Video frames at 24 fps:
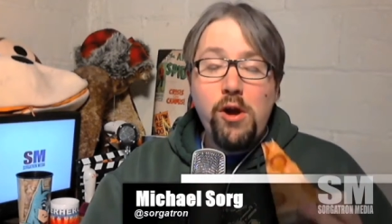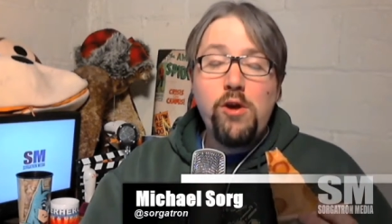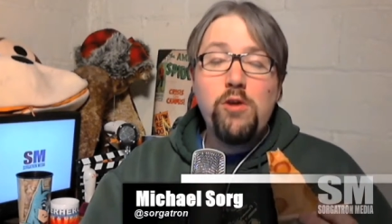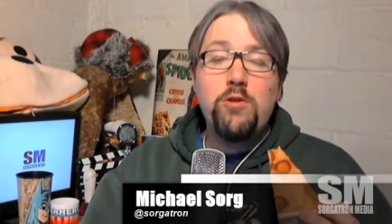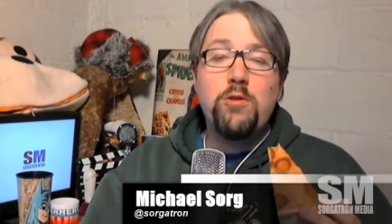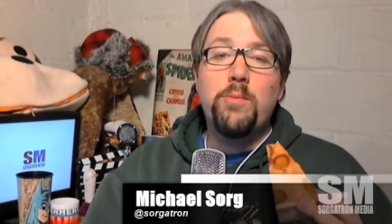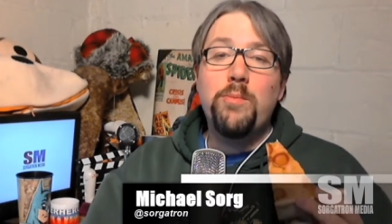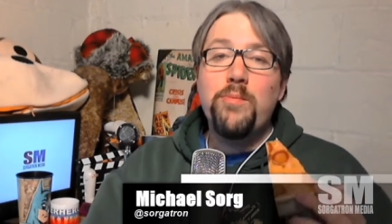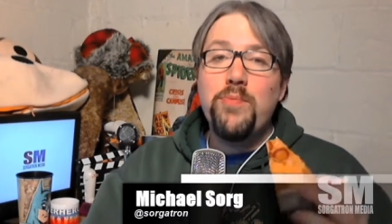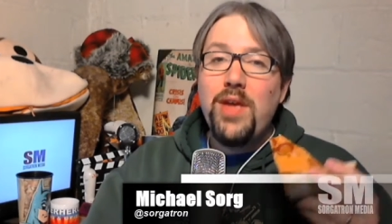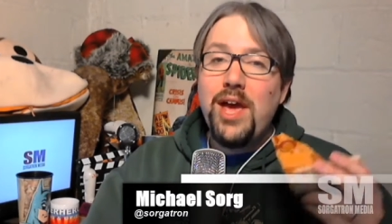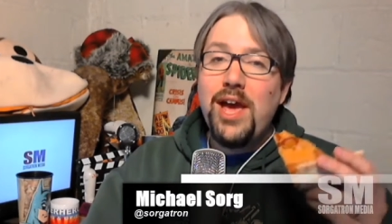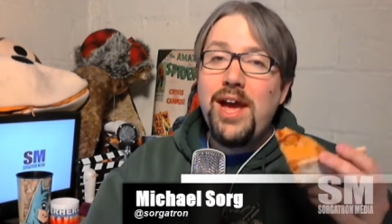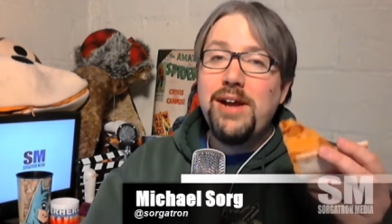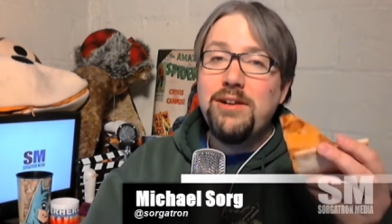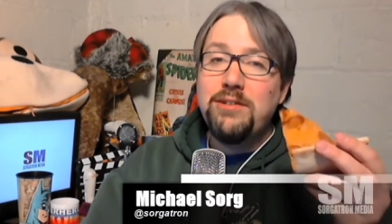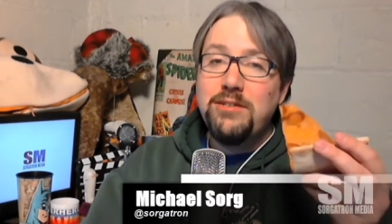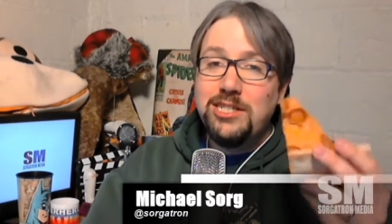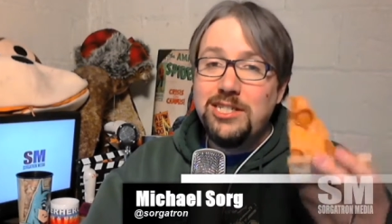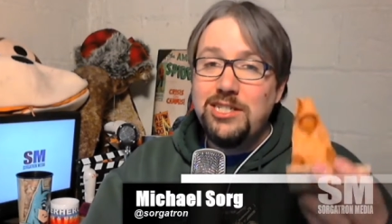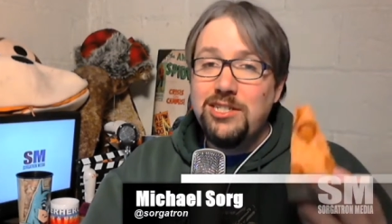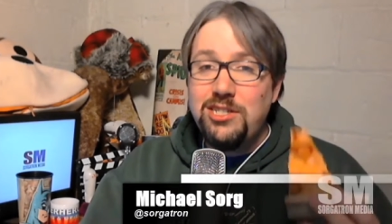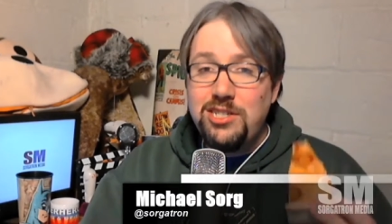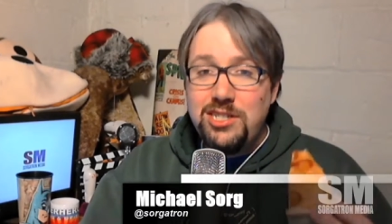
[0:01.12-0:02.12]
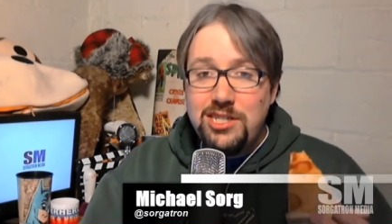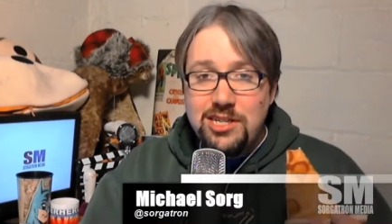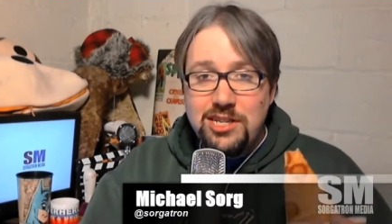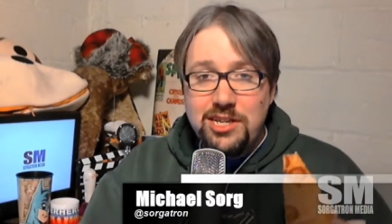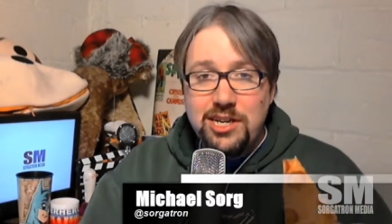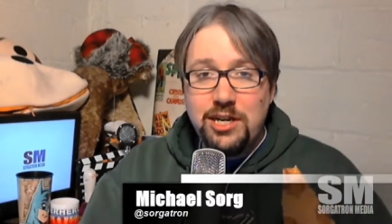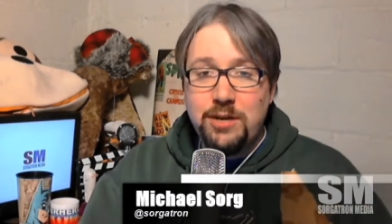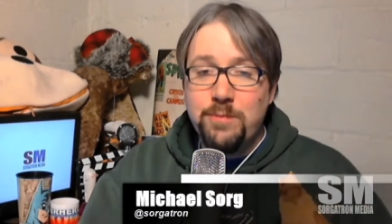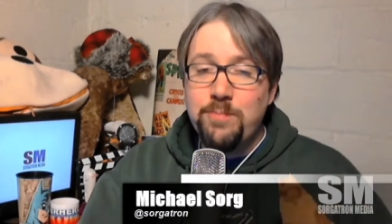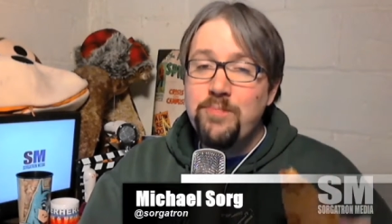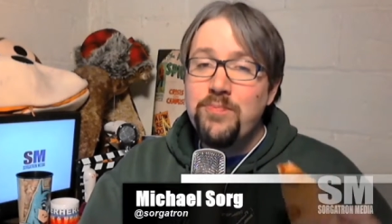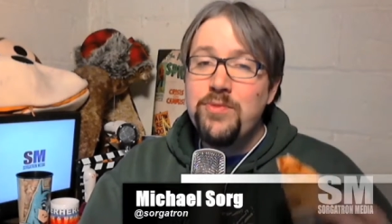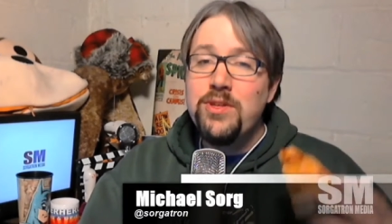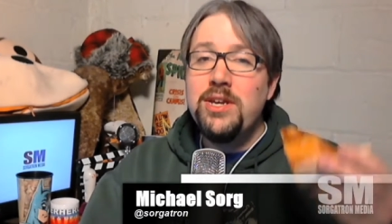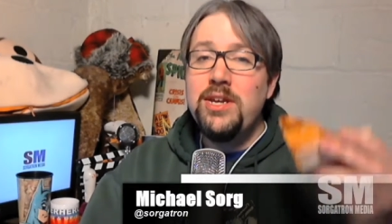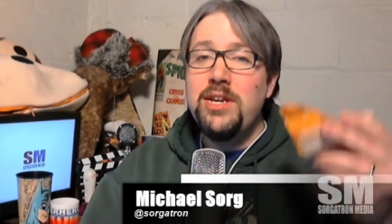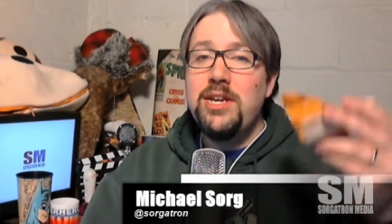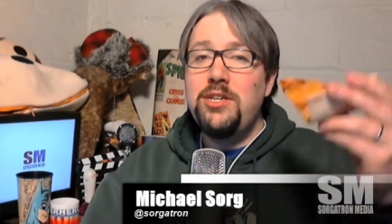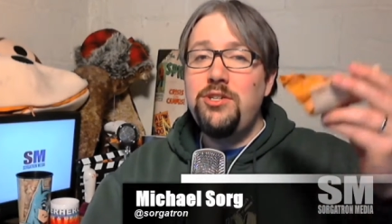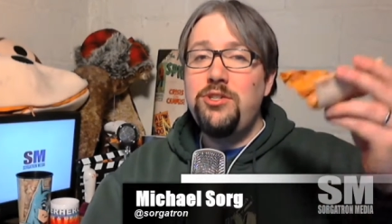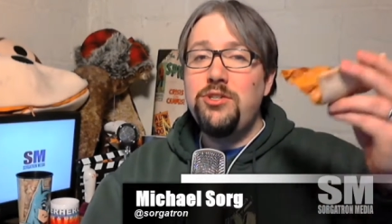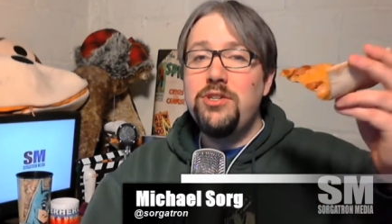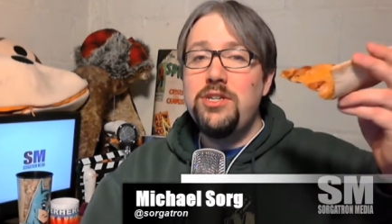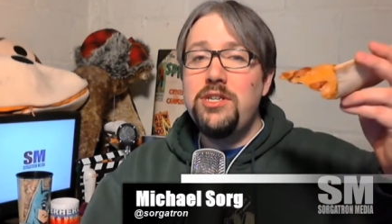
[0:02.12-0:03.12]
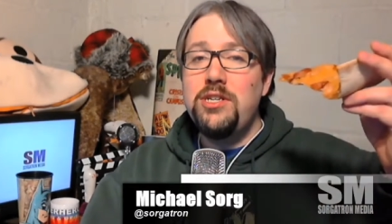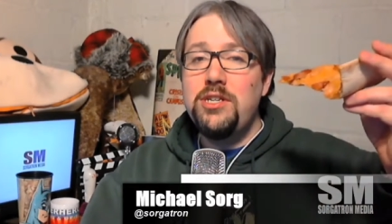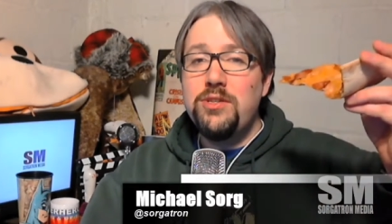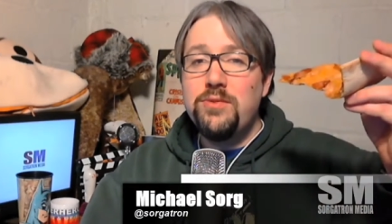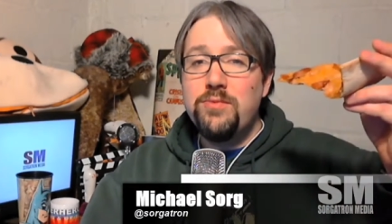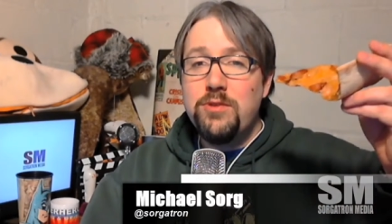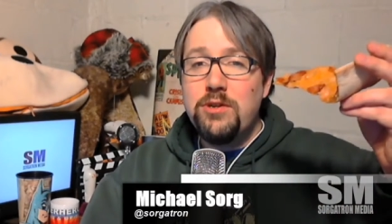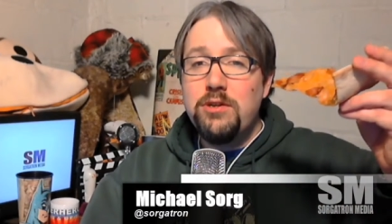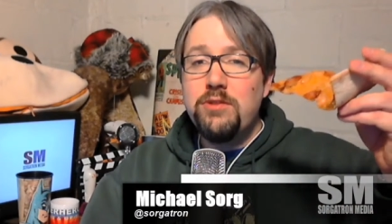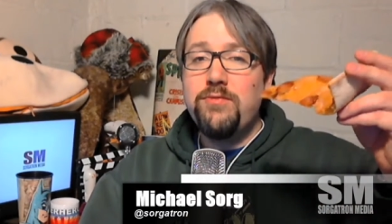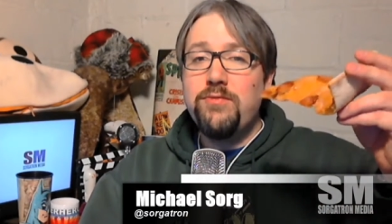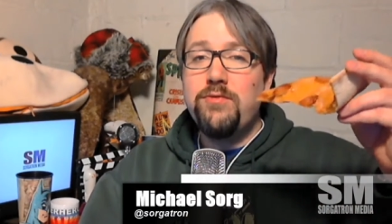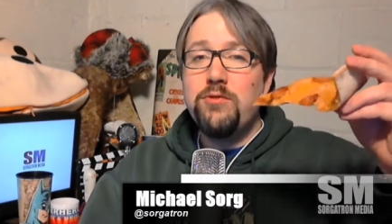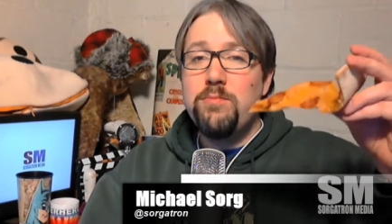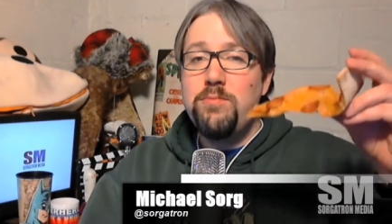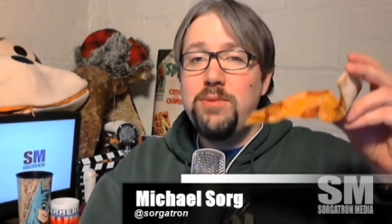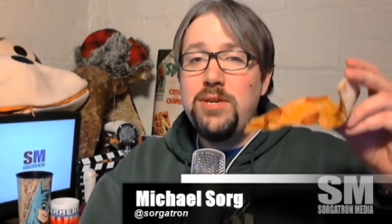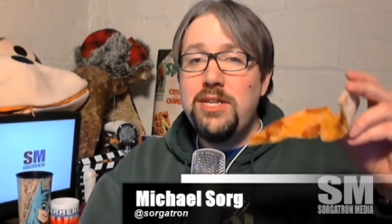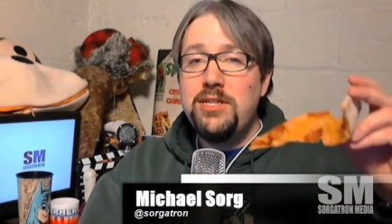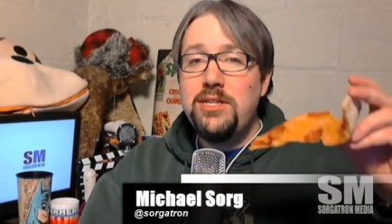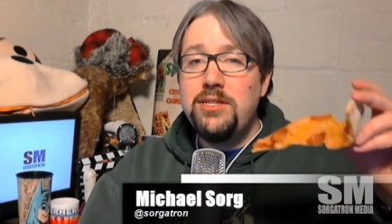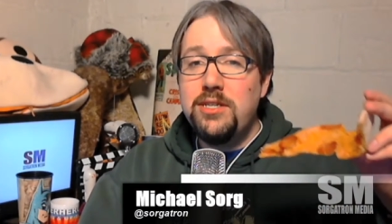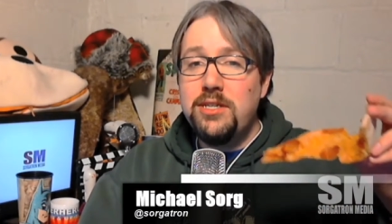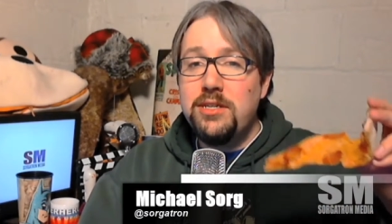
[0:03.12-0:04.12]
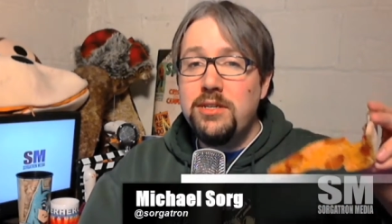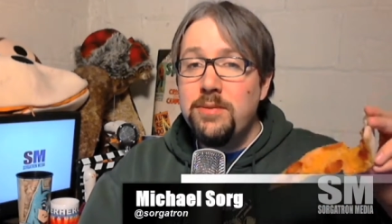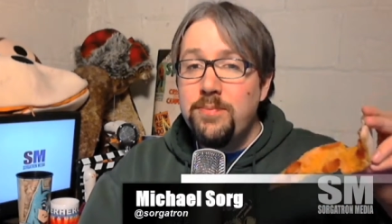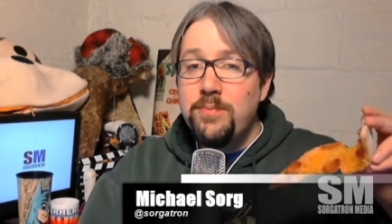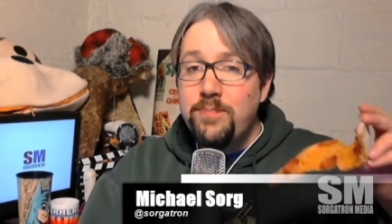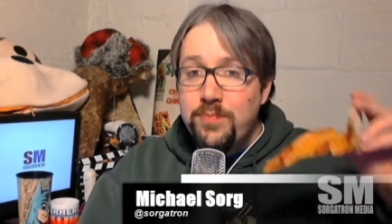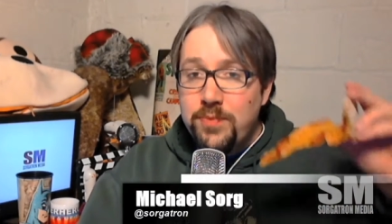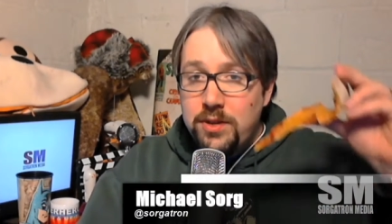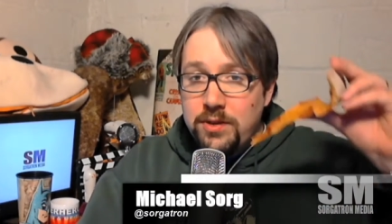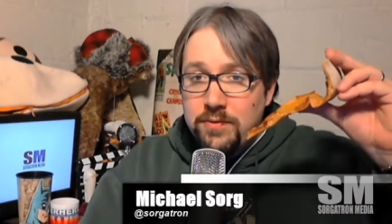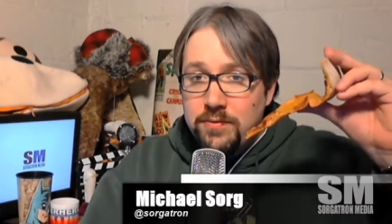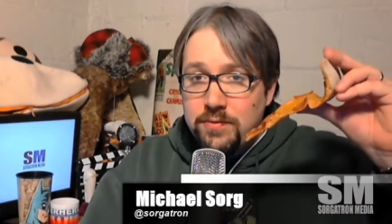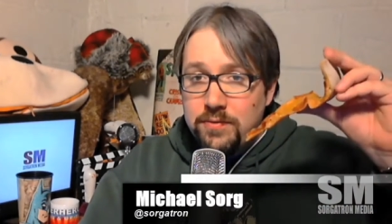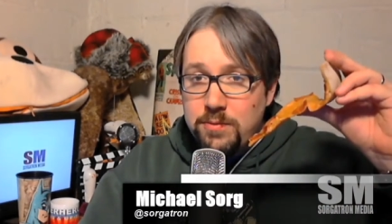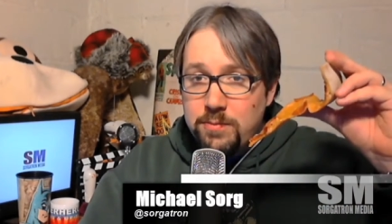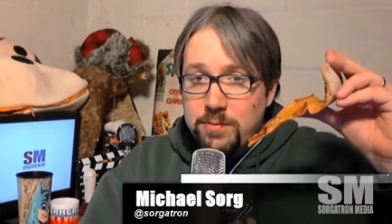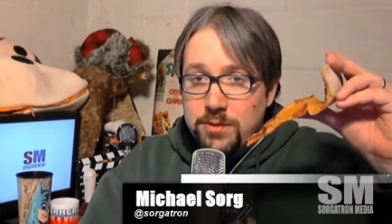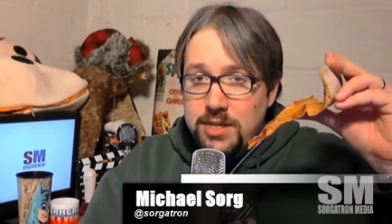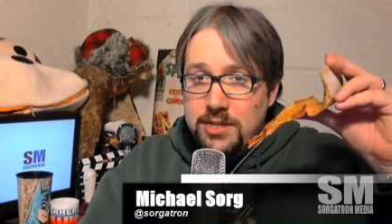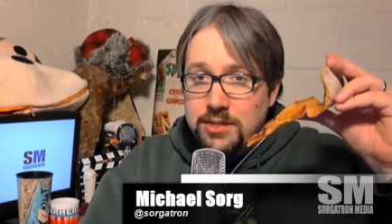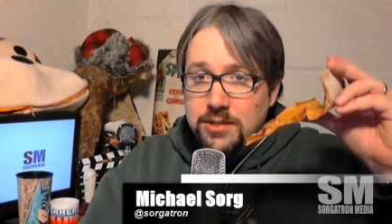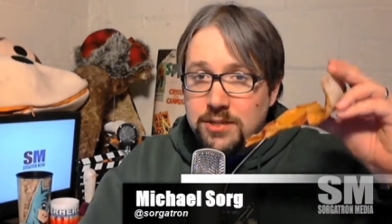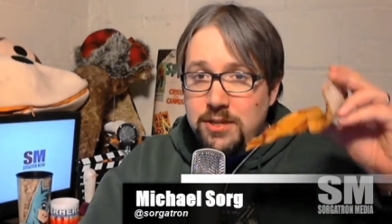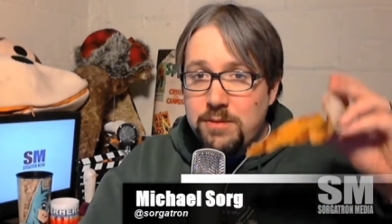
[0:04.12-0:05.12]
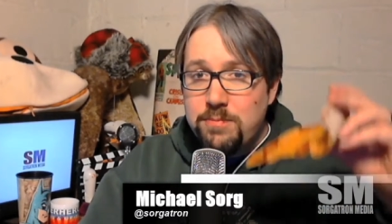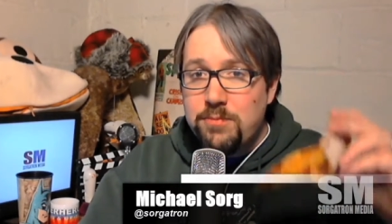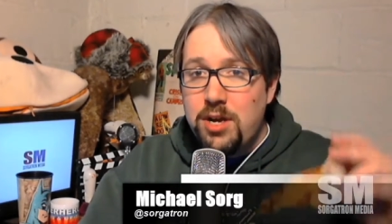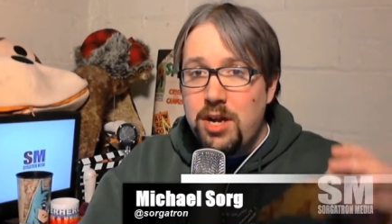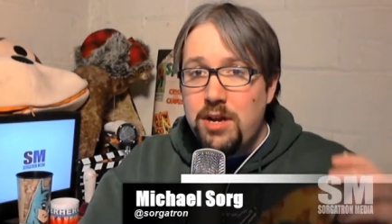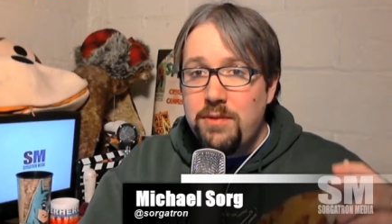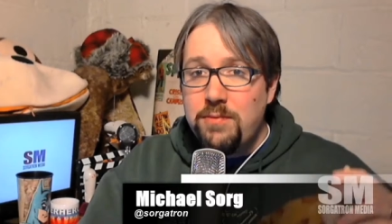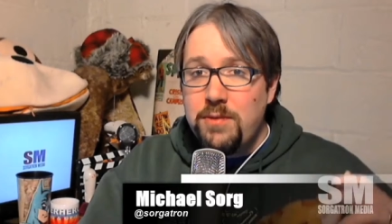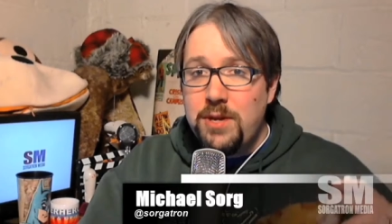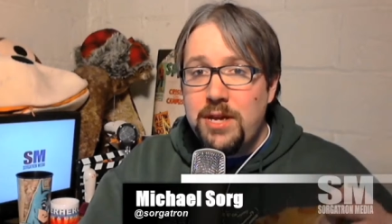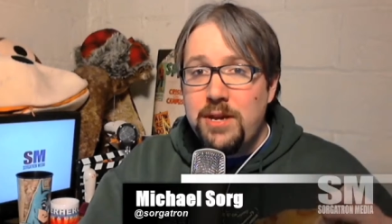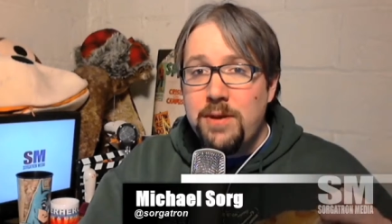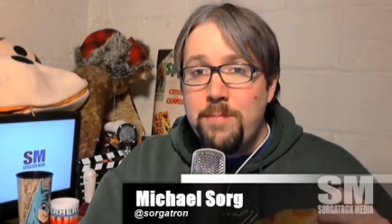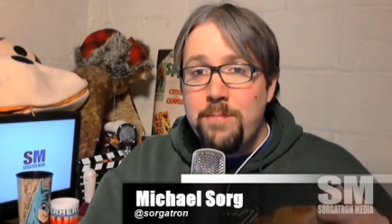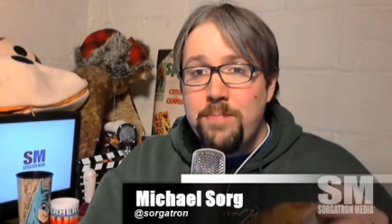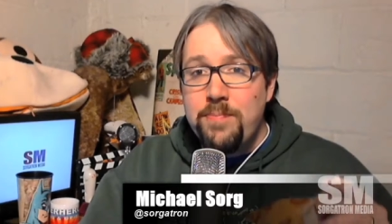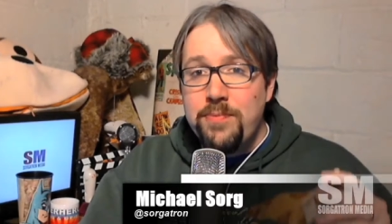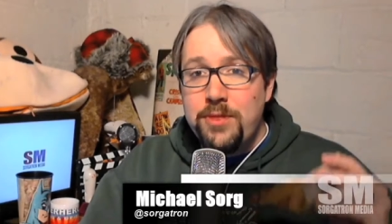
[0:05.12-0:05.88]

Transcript: Oh, hi, didn't see you there. Enjoying this wonderful pizza from Slice on Broadway,